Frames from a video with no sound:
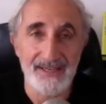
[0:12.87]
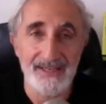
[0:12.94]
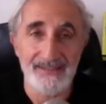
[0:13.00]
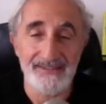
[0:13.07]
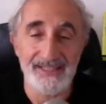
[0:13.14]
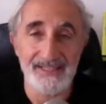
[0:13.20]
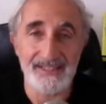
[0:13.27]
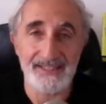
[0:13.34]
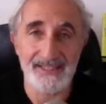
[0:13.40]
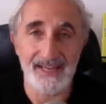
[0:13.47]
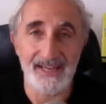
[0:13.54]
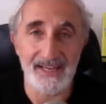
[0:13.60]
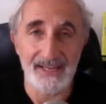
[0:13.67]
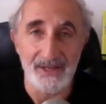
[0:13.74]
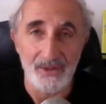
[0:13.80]
They
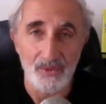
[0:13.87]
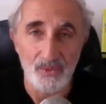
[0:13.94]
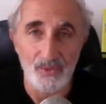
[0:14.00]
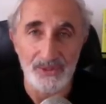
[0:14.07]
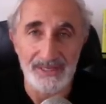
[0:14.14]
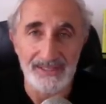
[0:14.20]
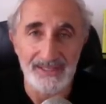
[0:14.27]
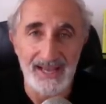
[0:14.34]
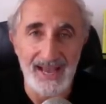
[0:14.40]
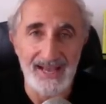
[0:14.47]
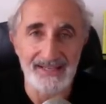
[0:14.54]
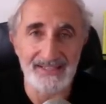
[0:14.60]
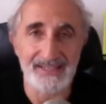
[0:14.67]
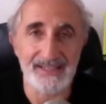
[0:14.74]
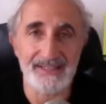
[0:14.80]
say real
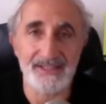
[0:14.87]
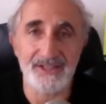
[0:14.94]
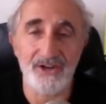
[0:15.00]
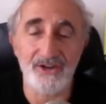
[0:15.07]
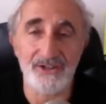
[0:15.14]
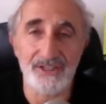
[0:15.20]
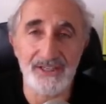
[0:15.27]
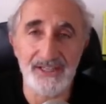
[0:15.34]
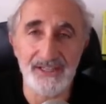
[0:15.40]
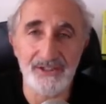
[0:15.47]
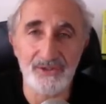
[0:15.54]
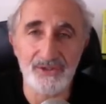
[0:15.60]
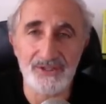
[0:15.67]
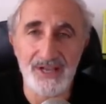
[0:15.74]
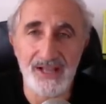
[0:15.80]
assets are key to
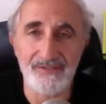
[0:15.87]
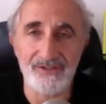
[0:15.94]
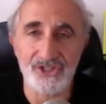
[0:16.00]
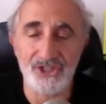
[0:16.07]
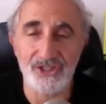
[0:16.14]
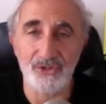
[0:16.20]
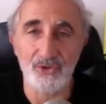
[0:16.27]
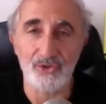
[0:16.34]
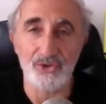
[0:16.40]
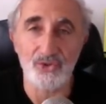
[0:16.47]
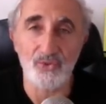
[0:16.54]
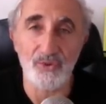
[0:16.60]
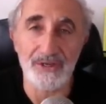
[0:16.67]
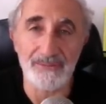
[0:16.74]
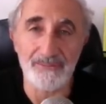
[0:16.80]
salvaging those
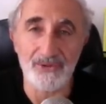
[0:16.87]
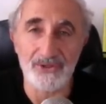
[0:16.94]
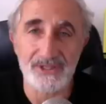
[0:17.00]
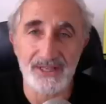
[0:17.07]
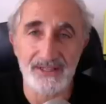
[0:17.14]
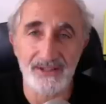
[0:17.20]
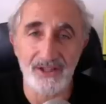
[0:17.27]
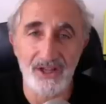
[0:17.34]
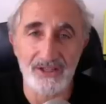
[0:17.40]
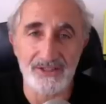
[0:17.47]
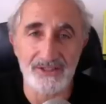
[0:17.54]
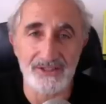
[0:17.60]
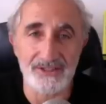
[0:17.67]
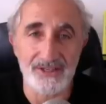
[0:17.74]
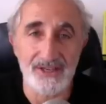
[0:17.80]
20%
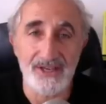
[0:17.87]
losses.